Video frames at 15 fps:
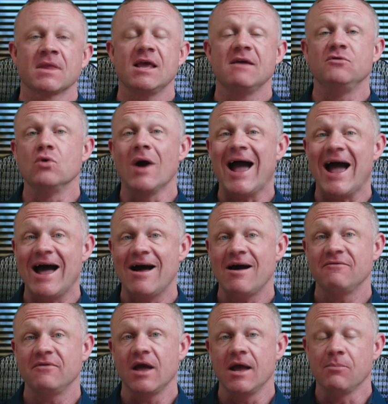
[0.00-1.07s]
if you
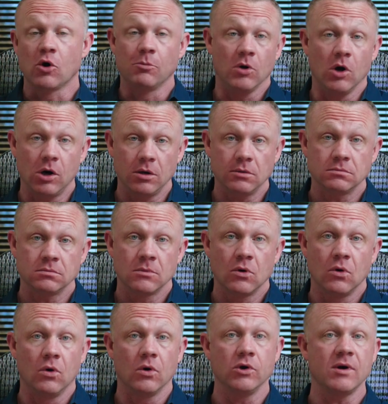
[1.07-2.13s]
have a Purple Heart
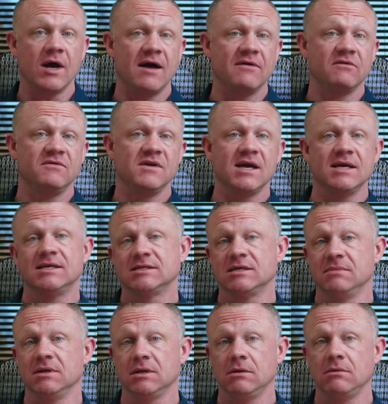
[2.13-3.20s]
or you have a VA
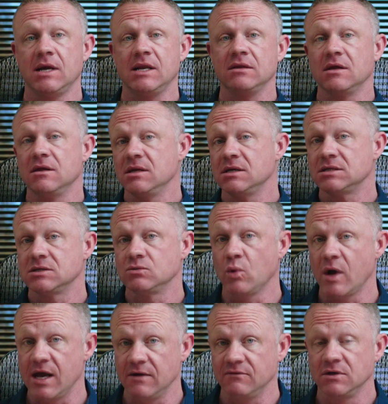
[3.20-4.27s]
disability rating, then this is
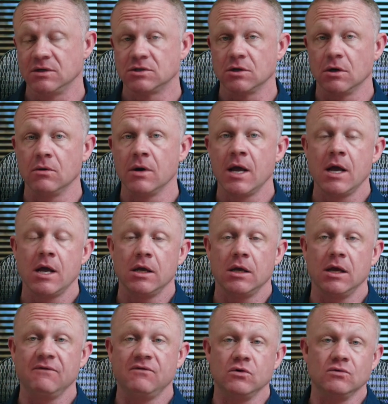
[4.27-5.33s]
waived. So
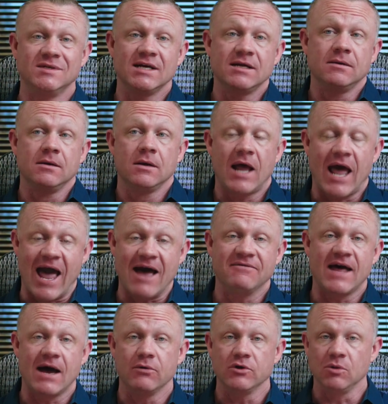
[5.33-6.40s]
if you did have
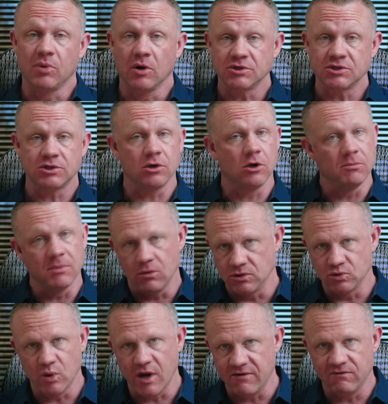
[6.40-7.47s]
that when you purchased your home, it
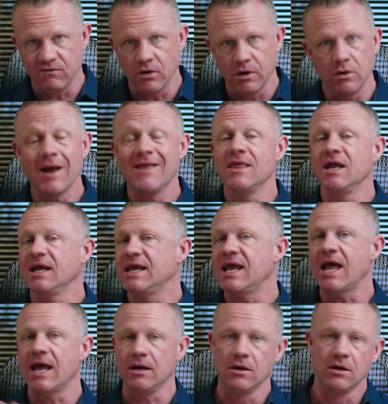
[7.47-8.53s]
was waived for you. And then
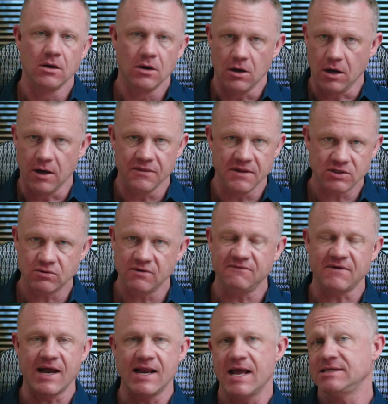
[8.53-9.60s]
again, on this
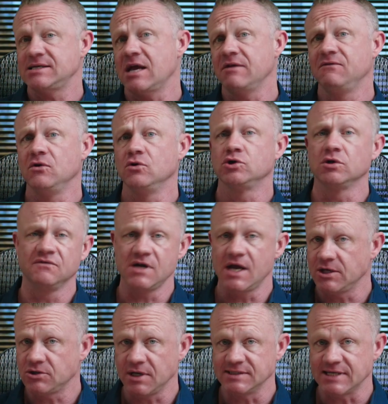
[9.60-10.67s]
refinance and future
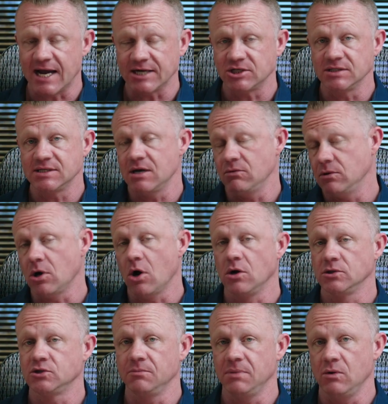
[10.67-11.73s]
VA transactions, it would
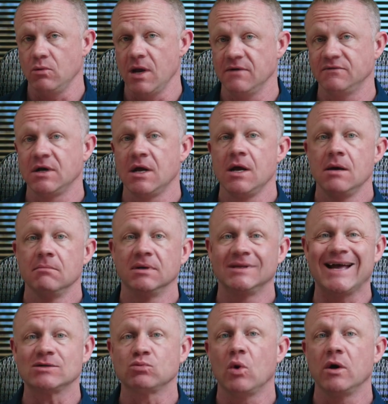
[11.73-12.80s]
also be waived. But
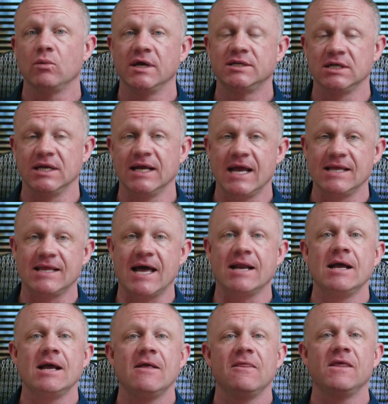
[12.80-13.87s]
that's one way to negate
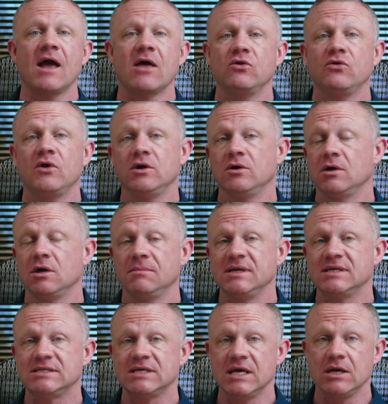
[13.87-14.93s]
that. The other thing you're going to
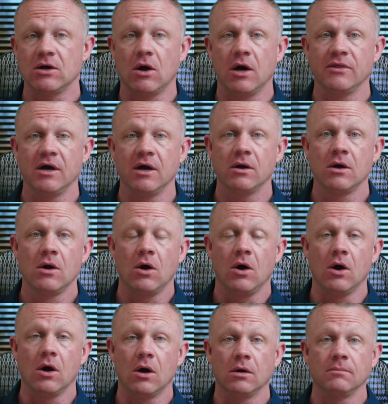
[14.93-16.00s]
be seeing on there
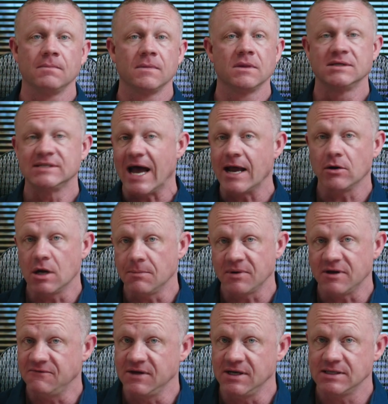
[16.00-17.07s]
are the title
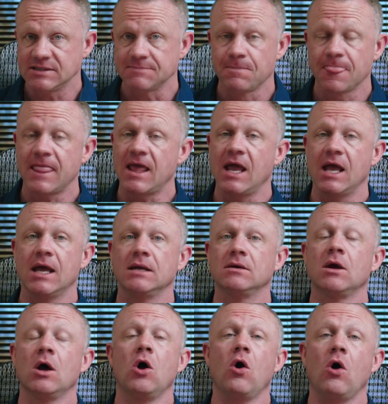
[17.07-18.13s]
company fees
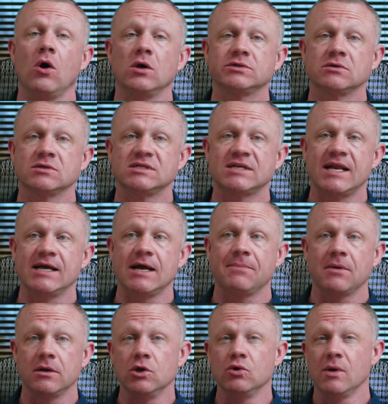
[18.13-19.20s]
and also setting
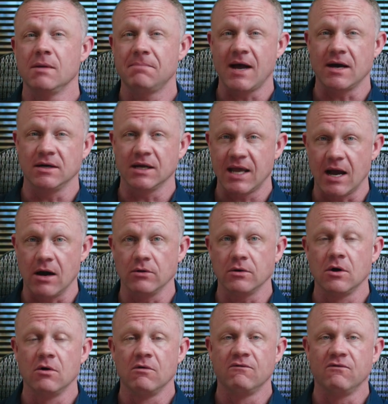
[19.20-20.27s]
up a new impound account
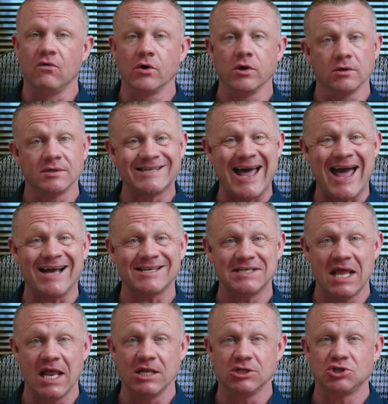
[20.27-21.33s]
for your tax
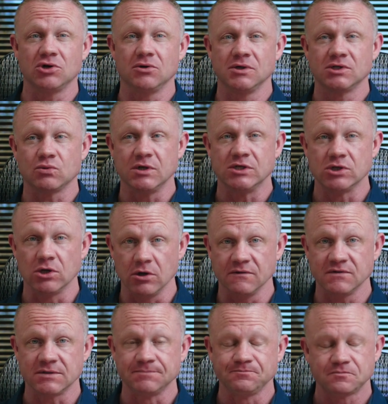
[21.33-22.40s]
and insurance
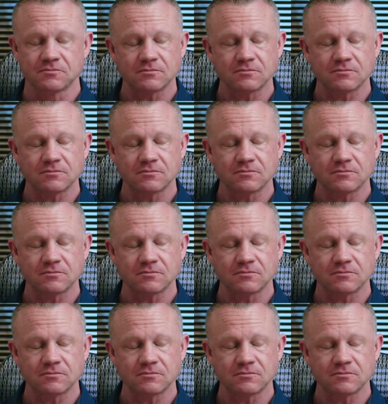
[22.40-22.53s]
reserves.